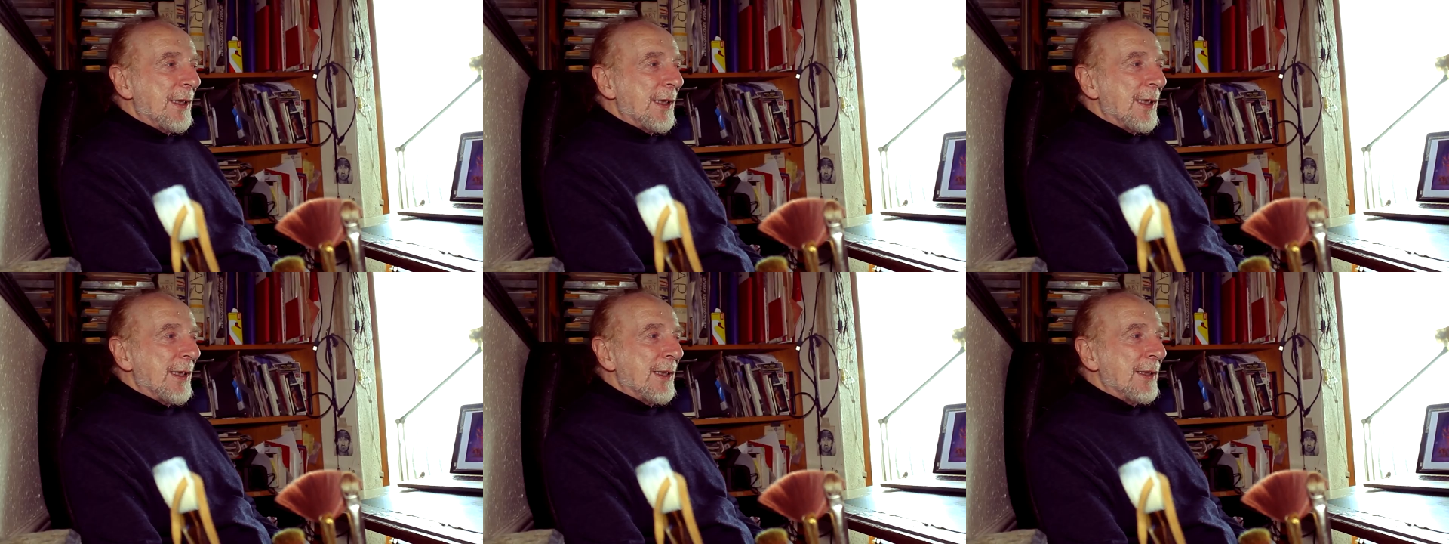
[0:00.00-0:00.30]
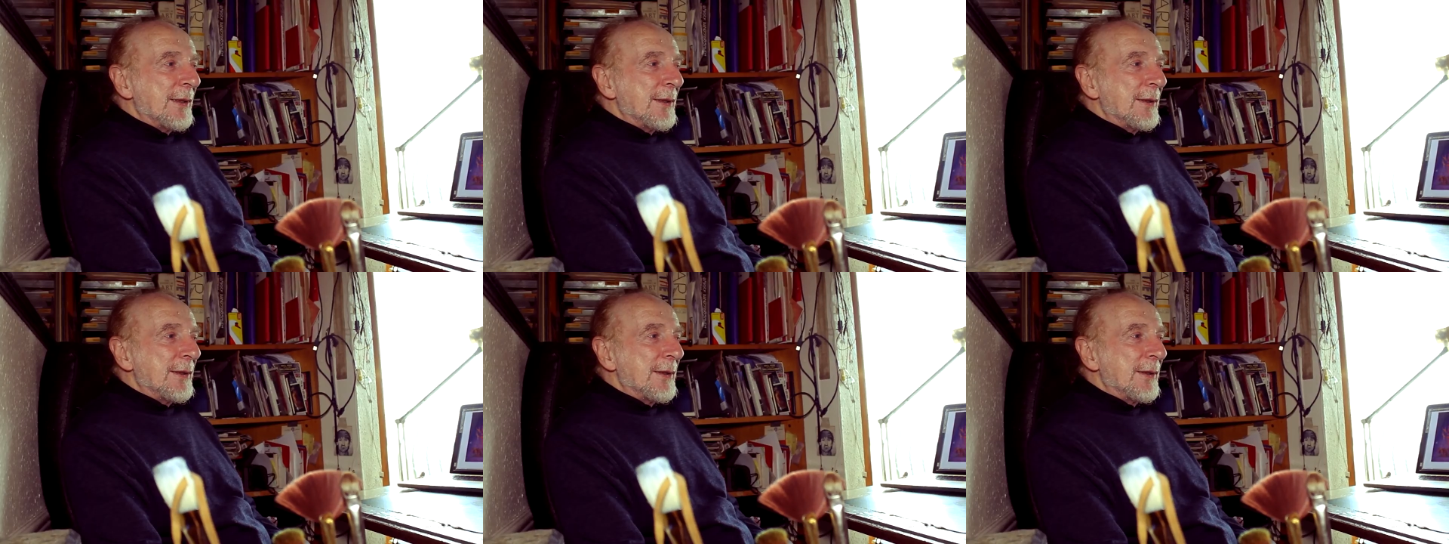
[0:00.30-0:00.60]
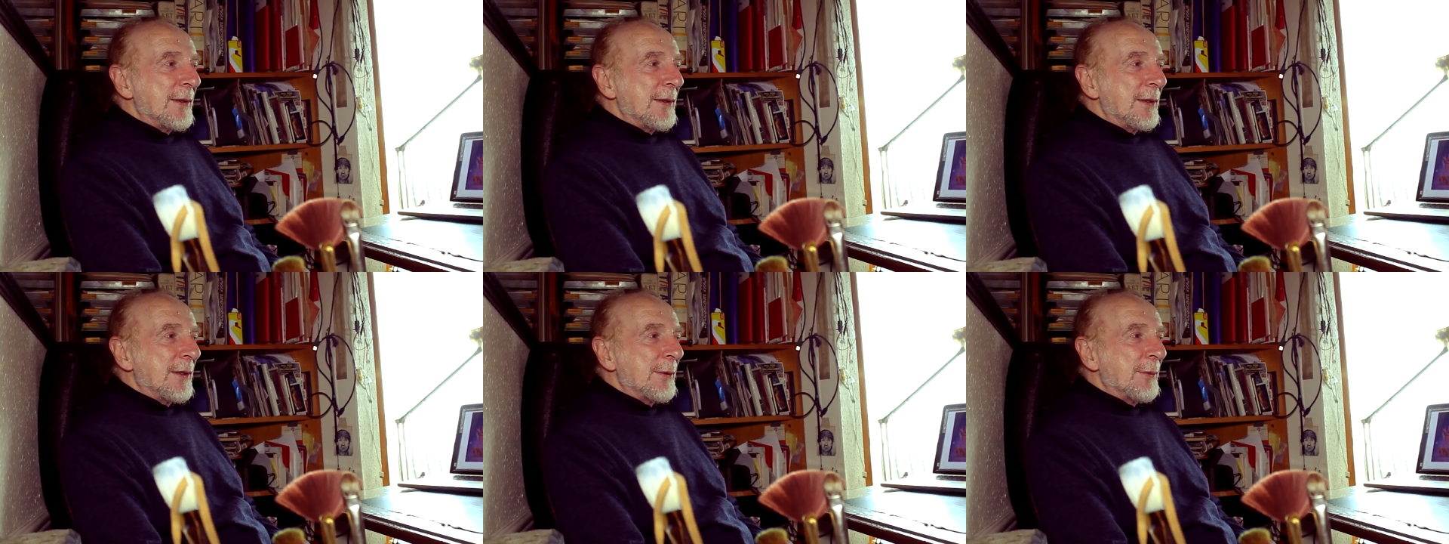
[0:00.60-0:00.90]
And
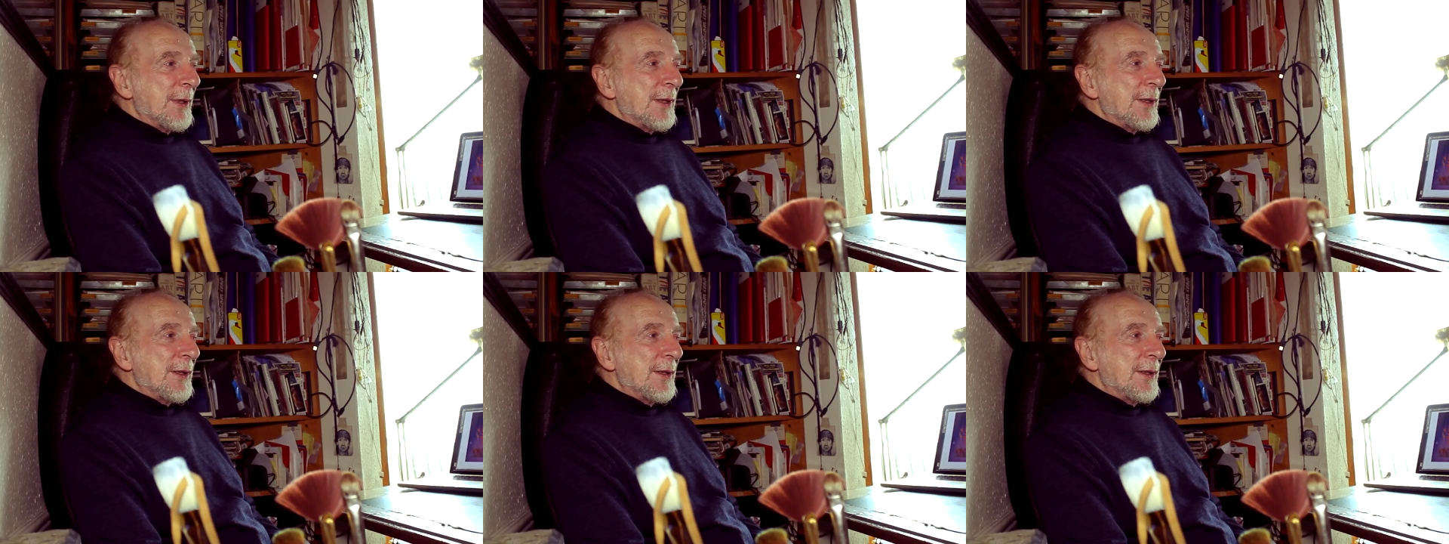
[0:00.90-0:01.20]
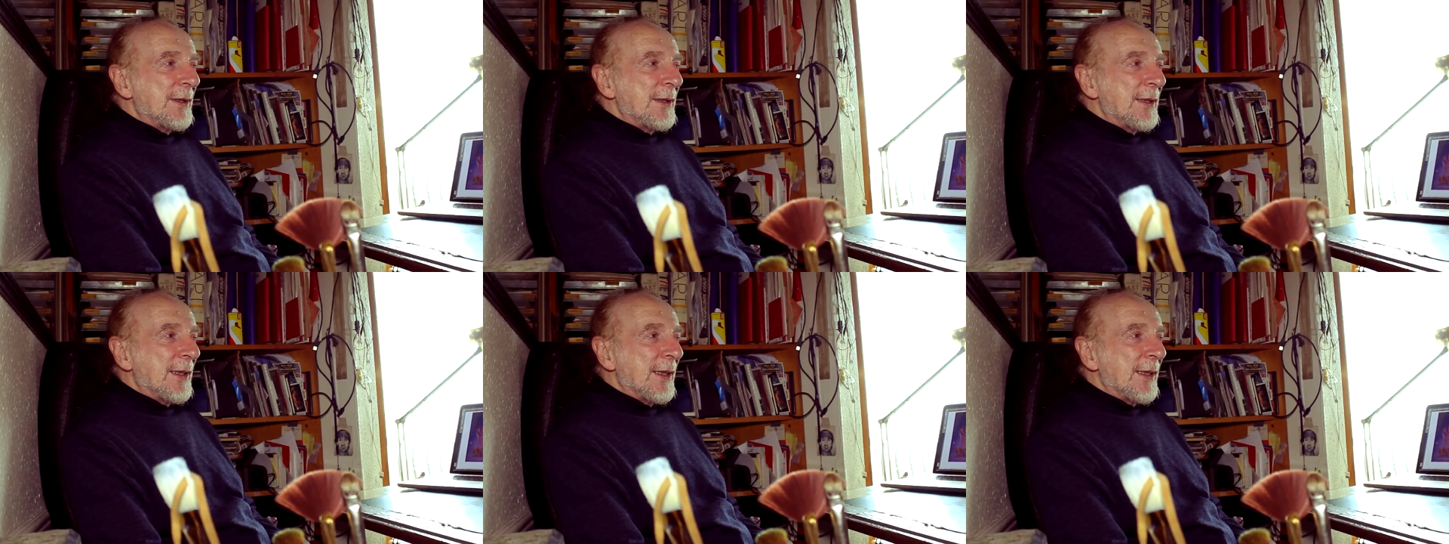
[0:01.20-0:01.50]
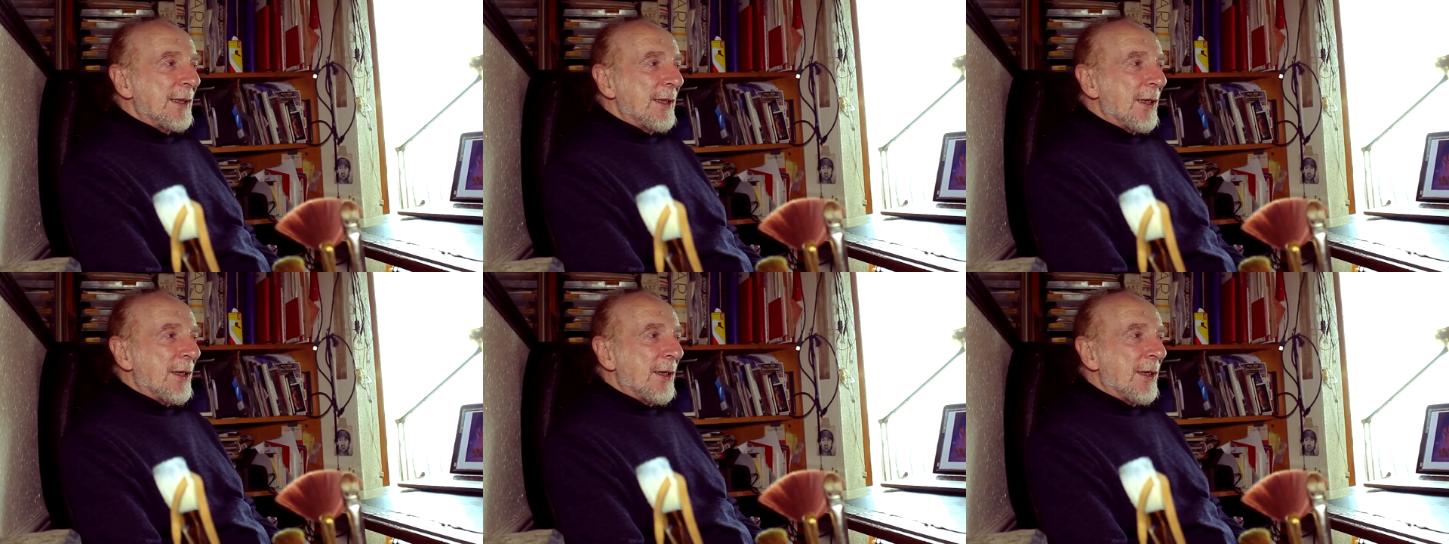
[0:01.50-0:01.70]
there wasn't like